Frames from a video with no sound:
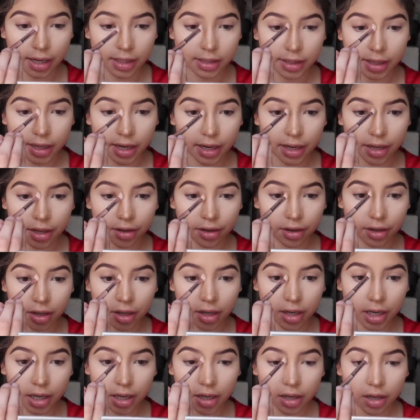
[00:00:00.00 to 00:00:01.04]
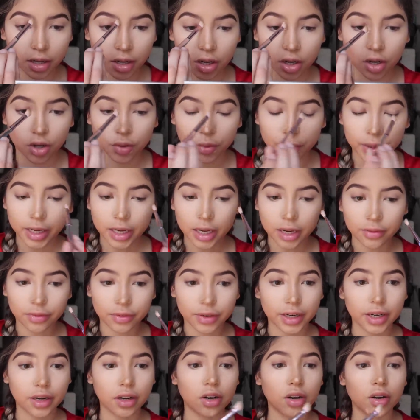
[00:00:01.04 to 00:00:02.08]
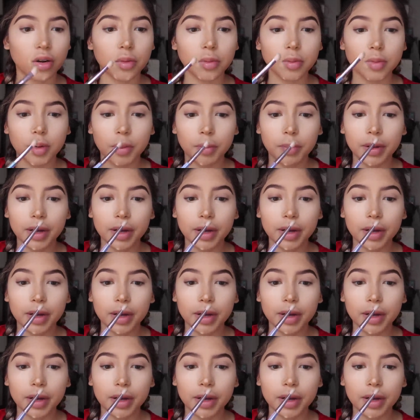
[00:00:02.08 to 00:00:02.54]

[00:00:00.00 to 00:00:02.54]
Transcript: I stayed at Yurica Recovery Home,